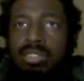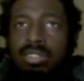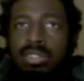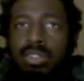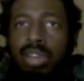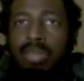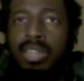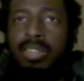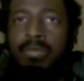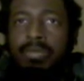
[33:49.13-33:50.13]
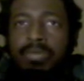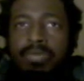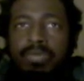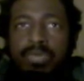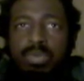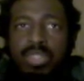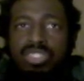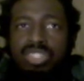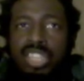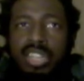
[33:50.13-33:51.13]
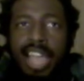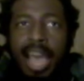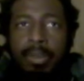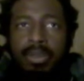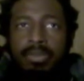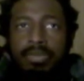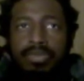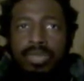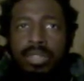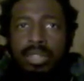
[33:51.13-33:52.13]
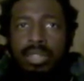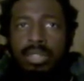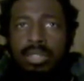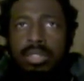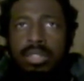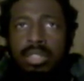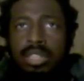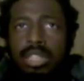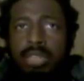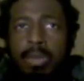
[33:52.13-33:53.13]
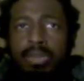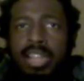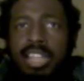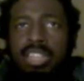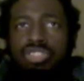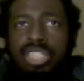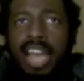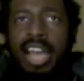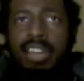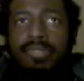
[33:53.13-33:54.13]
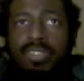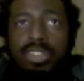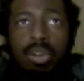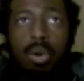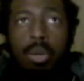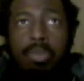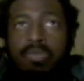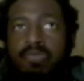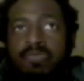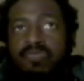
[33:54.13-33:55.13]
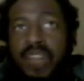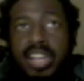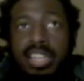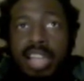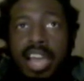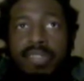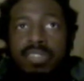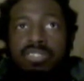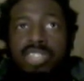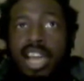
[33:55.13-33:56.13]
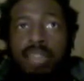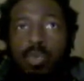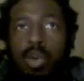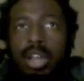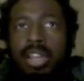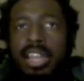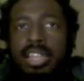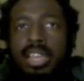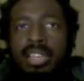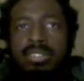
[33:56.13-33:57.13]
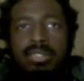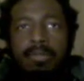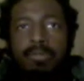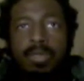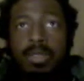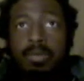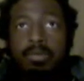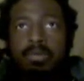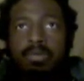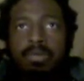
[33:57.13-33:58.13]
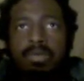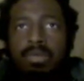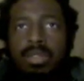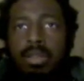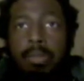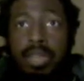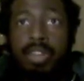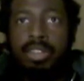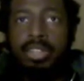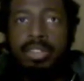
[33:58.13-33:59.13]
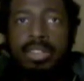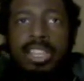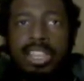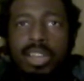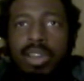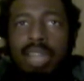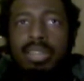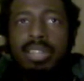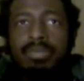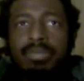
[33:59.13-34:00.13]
You know what I mean? It just didn't happen. You'd be playing Ninja Gaiden for your whole fucking life. Ninja Gaiden 1 on NES. Period. You know what I mean?